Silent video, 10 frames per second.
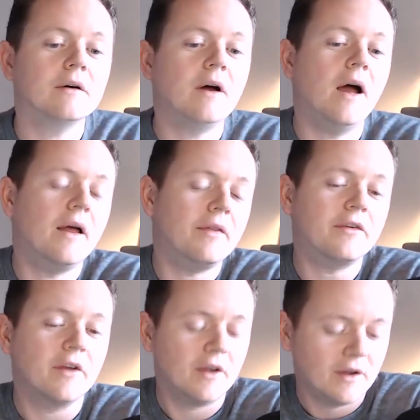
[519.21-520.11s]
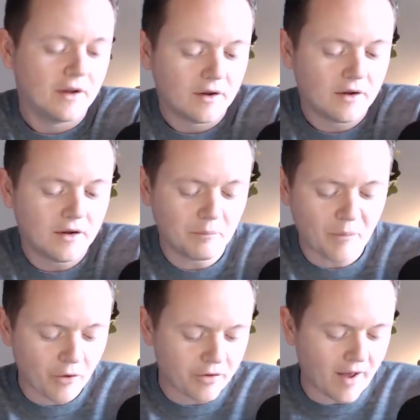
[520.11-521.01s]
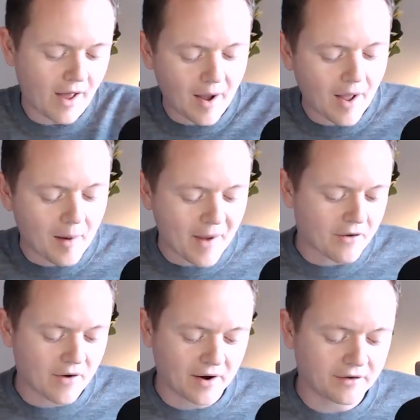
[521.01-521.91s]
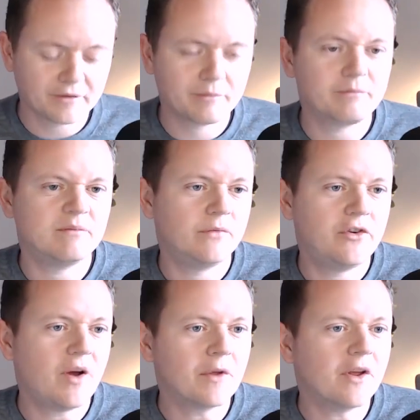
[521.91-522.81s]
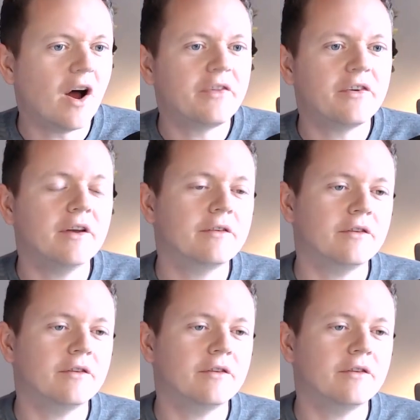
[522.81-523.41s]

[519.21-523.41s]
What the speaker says: and both our background is generally IT.